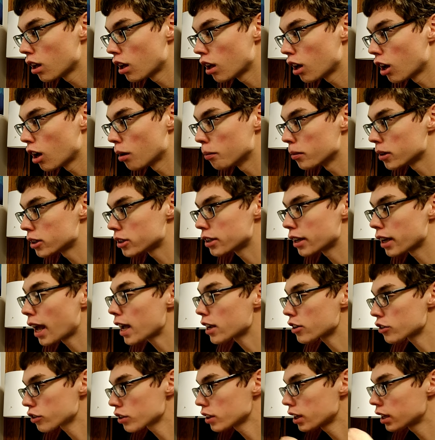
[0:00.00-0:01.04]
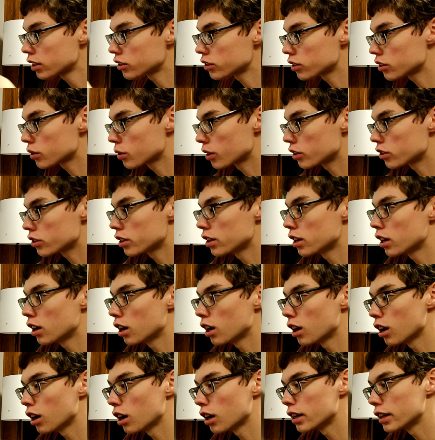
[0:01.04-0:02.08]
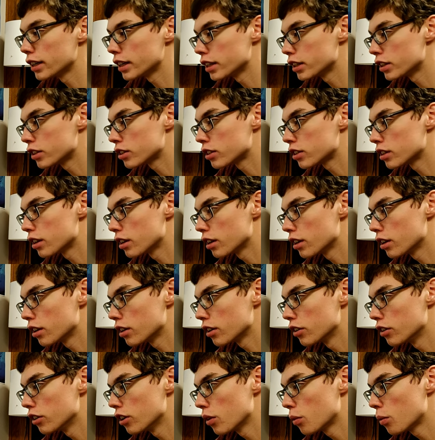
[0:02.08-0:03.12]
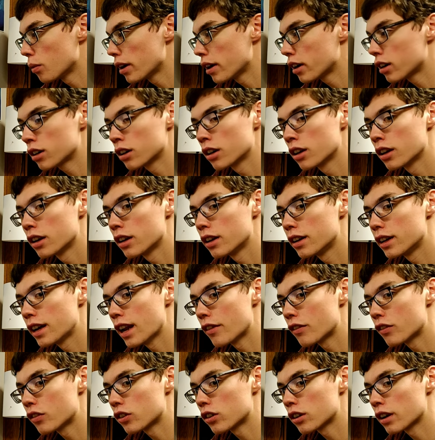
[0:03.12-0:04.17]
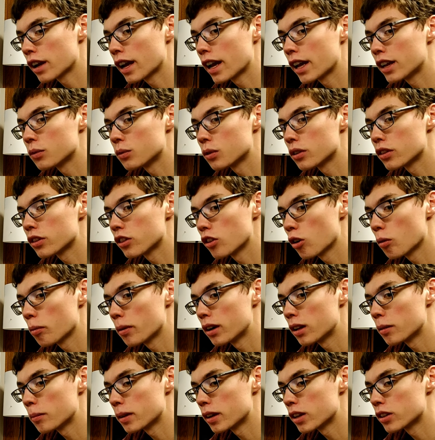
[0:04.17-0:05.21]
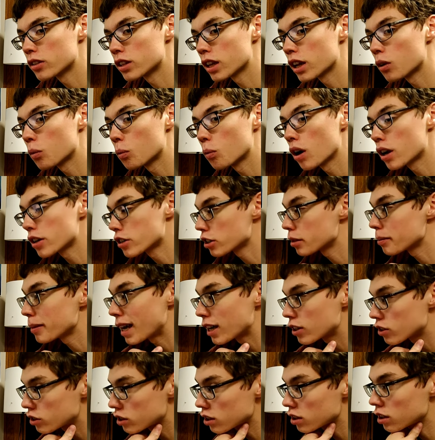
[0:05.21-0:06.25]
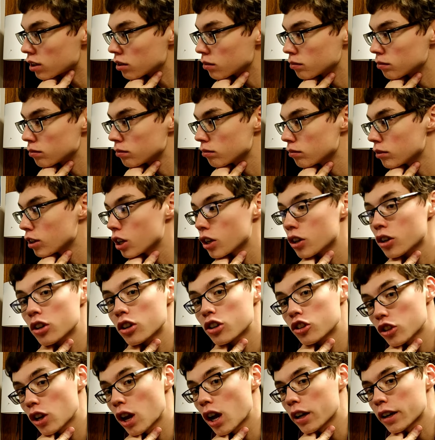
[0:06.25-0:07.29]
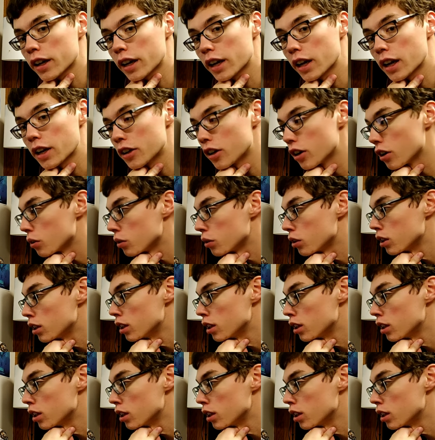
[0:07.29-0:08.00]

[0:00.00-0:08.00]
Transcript: Um, but to actually answer the question, uh, it's nowhere, never, and with nobody because I don't watch The Bachelor. Shocking, I know.